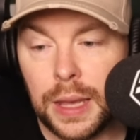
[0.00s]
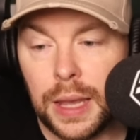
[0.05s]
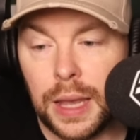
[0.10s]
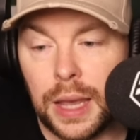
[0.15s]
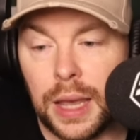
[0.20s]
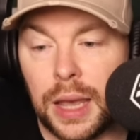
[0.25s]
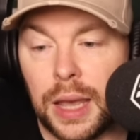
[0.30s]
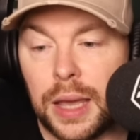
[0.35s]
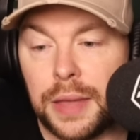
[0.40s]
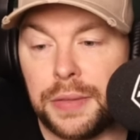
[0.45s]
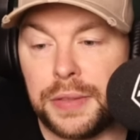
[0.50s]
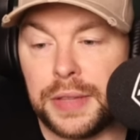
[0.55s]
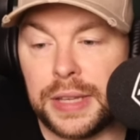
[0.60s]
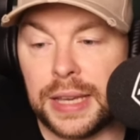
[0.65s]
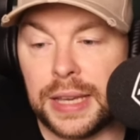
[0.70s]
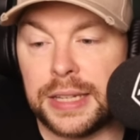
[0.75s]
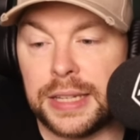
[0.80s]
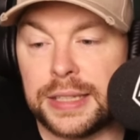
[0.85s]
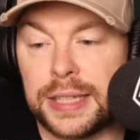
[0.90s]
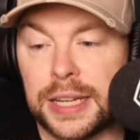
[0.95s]
Uh, the,
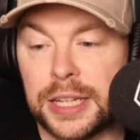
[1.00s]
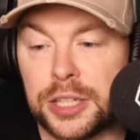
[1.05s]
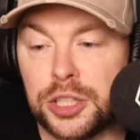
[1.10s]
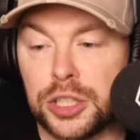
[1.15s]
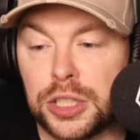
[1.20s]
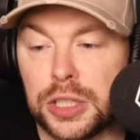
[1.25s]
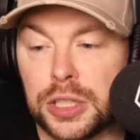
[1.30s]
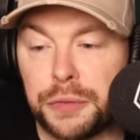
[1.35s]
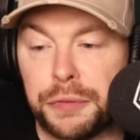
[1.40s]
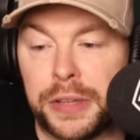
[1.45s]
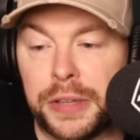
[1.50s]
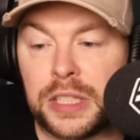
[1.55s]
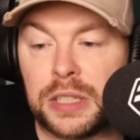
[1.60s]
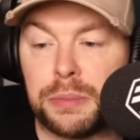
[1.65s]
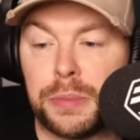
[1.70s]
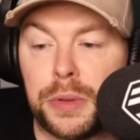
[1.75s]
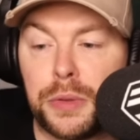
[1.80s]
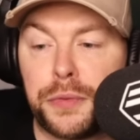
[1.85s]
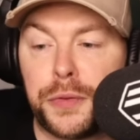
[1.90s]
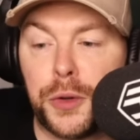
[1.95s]
an intelligent defensive
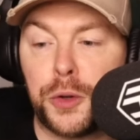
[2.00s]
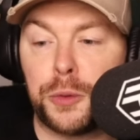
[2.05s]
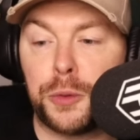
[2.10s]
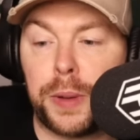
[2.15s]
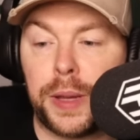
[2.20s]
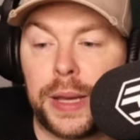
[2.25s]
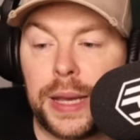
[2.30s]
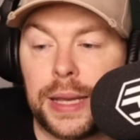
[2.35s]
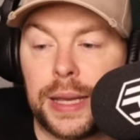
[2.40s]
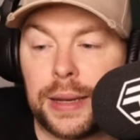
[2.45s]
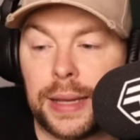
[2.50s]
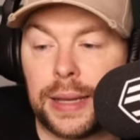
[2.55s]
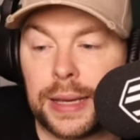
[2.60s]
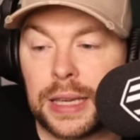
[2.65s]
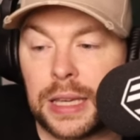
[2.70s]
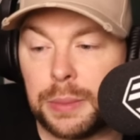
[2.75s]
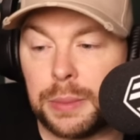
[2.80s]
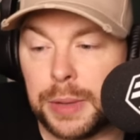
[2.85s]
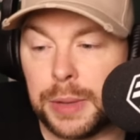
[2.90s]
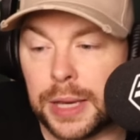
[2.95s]
midfield player like
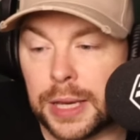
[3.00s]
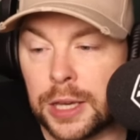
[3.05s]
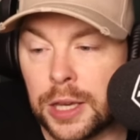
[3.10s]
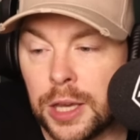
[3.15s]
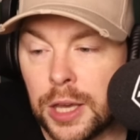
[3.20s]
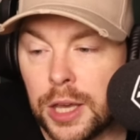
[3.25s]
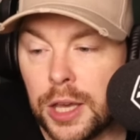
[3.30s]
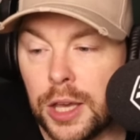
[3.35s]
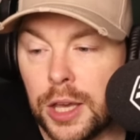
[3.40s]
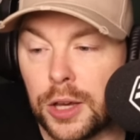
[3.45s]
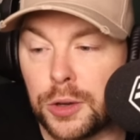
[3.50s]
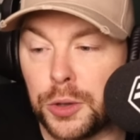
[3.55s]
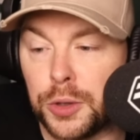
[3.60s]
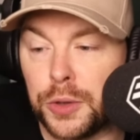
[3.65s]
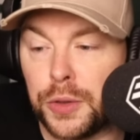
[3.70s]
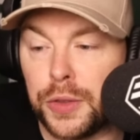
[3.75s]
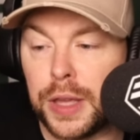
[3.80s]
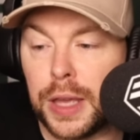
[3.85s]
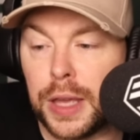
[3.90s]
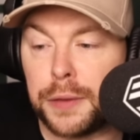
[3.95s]
Kimmich uh,
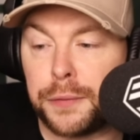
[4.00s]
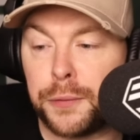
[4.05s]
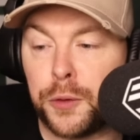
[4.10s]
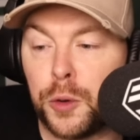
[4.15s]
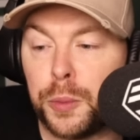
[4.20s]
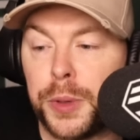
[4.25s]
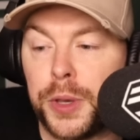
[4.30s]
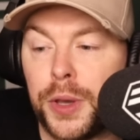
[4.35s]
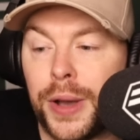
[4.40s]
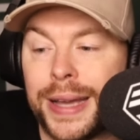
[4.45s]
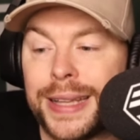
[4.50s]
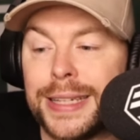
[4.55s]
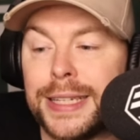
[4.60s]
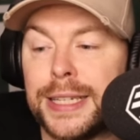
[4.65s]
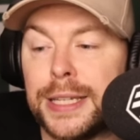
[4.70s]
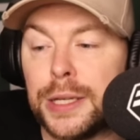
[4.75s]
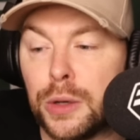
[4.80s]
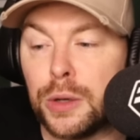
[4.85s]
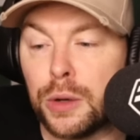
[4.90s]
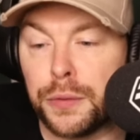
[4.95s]
could therefore be
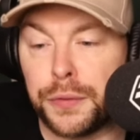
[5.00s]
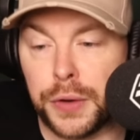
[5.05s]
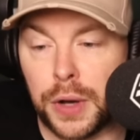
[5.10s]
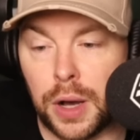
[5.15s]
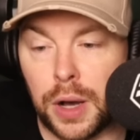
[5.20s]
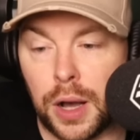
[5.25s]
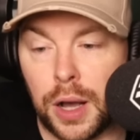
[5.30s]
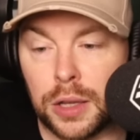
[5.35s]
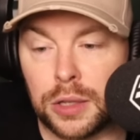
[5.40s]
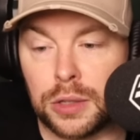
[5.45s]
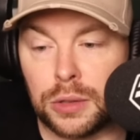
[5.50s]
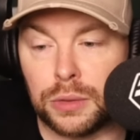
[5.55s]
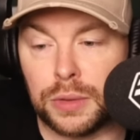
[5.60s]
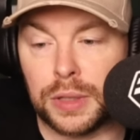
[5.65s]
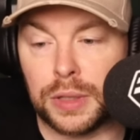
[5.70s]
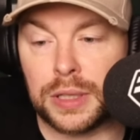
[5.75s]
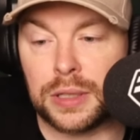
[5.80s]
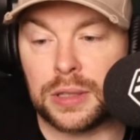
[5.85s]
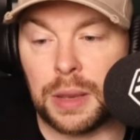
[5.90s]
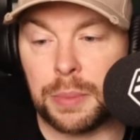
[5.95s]
ideal for Arsenal
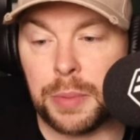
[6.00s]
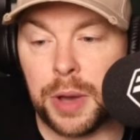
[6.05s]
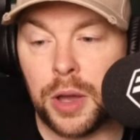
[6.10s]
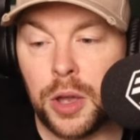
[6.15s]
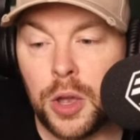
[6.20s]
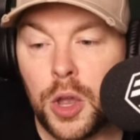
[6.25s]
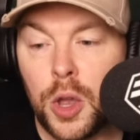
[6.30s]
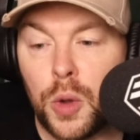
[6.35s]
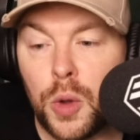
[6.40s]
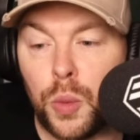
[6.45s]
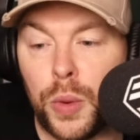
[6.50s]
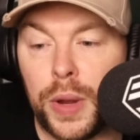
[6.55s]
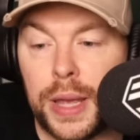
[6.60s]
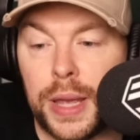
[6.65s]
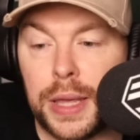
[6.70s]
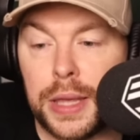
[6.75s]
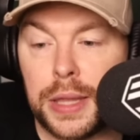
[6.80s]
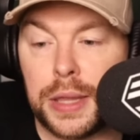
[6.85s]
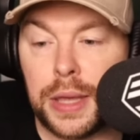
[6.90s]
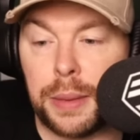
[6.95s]
this summer,
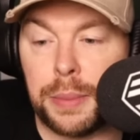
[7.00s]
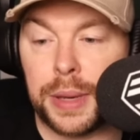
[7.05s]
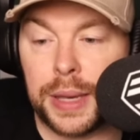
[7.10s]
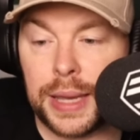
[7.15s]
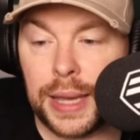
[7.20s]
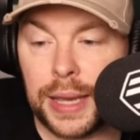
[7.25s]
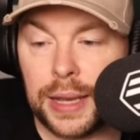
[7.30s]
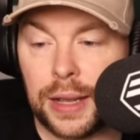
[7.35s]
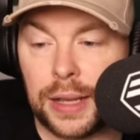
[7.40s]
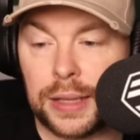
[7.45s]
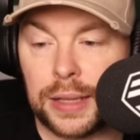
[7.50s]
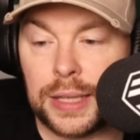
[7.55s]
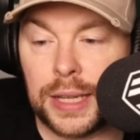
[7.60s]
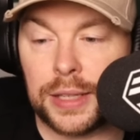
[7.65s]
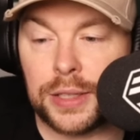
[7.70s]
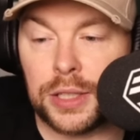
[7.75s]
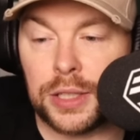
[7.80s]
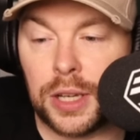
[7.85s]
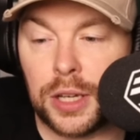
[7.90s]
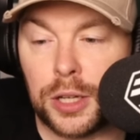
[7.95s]
with Mikel
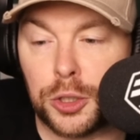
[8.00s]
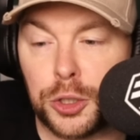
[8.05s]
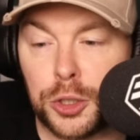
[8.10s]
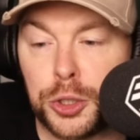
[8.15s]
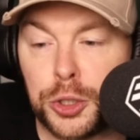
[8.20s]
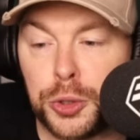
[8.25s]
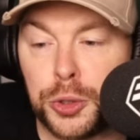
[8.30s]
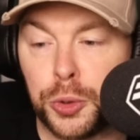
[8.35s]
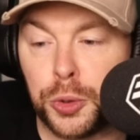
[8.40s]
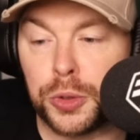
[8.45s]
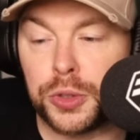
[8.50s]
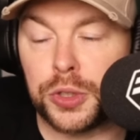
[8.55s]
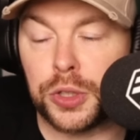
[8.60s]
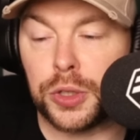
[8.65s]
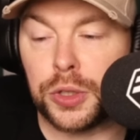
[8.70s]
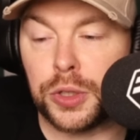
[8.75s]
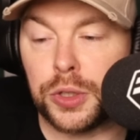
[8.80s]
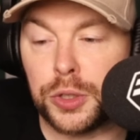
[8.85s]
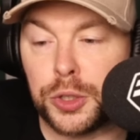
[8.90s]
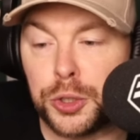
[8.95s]
Arteta sure
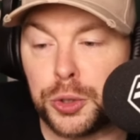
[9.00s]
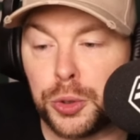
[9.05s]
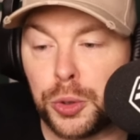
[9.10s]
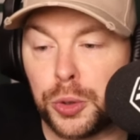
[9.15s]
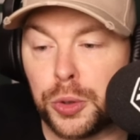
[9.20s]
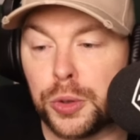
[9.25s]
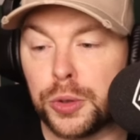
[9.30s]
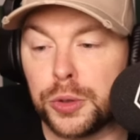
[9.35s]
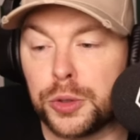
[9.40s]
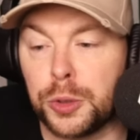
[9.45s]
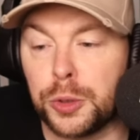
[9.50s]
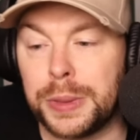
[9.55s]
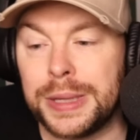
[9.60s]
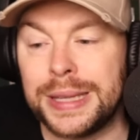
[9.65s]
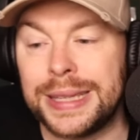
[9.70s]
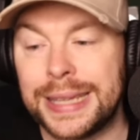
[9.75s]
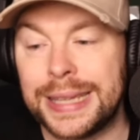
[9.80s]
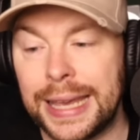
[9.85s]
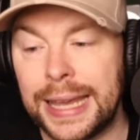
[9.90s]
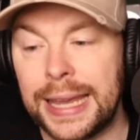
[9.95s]
to, sure to be
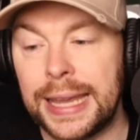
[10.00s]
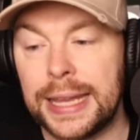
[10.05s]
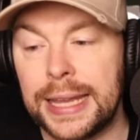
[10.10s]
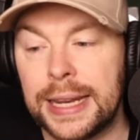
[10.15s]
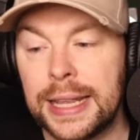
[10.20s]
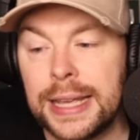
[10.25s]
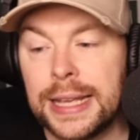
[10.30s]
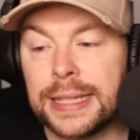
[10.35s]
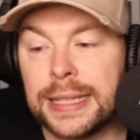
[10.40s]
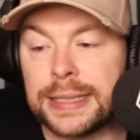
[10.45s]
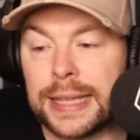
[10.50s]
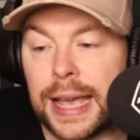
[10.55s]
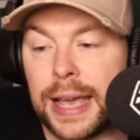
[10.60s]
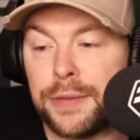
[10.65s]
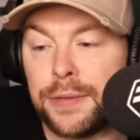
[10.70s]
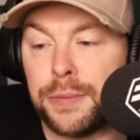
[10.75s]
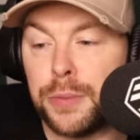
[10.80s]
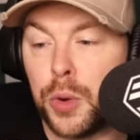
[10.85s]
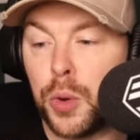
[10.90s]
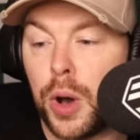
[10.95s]
keen to
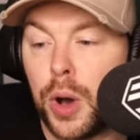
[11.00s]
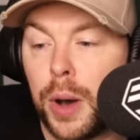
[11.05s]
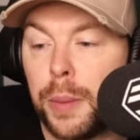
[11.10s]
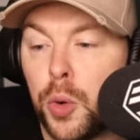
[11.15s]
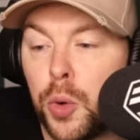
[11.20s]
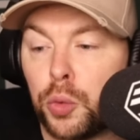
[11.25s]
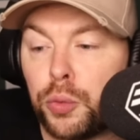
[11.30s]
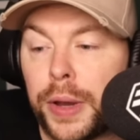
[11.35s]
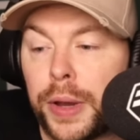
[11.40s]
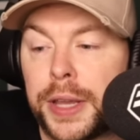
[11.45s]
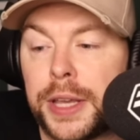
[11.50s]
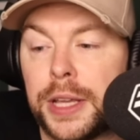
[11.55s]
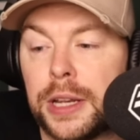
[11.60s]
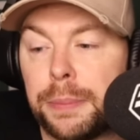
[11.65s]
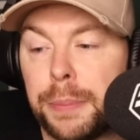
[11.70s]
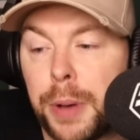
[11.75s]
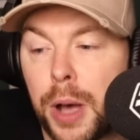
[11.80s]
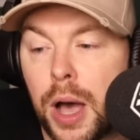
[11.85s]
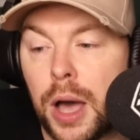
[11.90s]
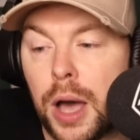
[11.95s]
have more, a more regular
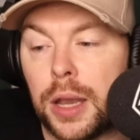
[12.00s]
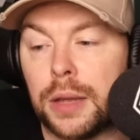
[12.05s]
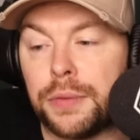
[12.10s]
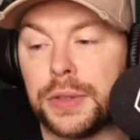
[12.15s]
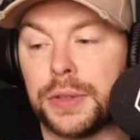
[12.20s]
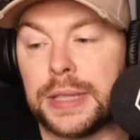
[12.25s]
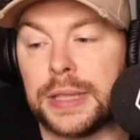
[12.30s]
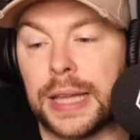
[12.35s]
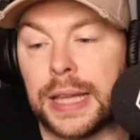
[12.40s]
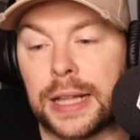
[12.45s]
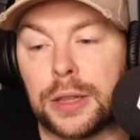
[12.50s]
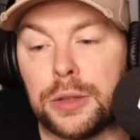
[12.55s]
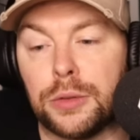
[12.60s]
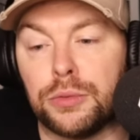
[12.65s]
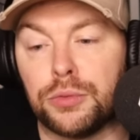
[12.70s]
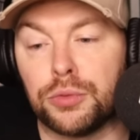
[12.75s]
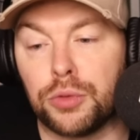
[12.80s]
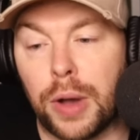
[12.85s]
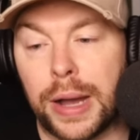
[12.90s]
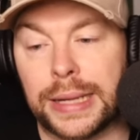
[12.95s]
partner for
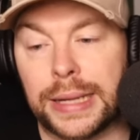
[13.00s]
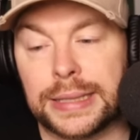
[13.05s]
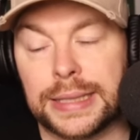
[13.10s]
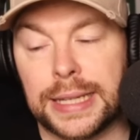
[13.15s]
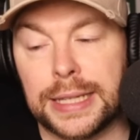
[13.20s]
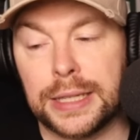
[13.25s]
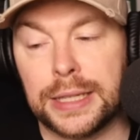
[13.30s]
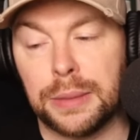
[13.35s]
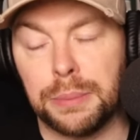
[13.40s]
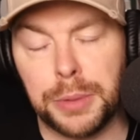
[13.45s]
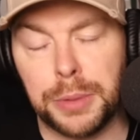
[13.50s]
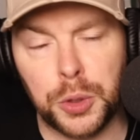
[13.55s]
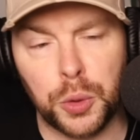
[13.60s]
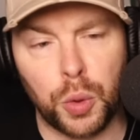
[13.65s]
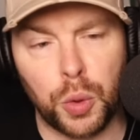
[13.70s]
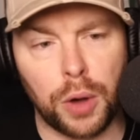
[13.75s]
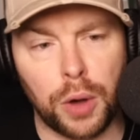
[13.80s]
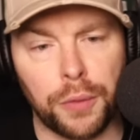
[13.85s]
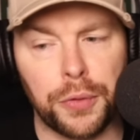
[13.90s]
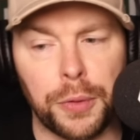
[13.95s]
Declan Rice in the middle
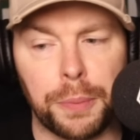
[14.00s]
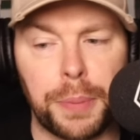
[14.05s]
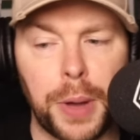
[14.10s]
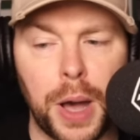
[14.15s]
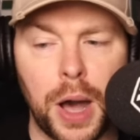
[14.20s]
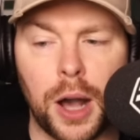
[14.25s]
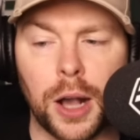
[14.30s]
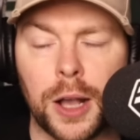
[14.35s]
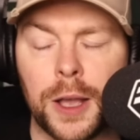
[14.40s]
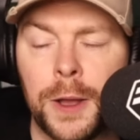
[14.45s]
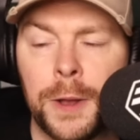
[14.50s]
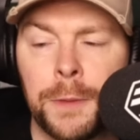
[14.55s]
of the park.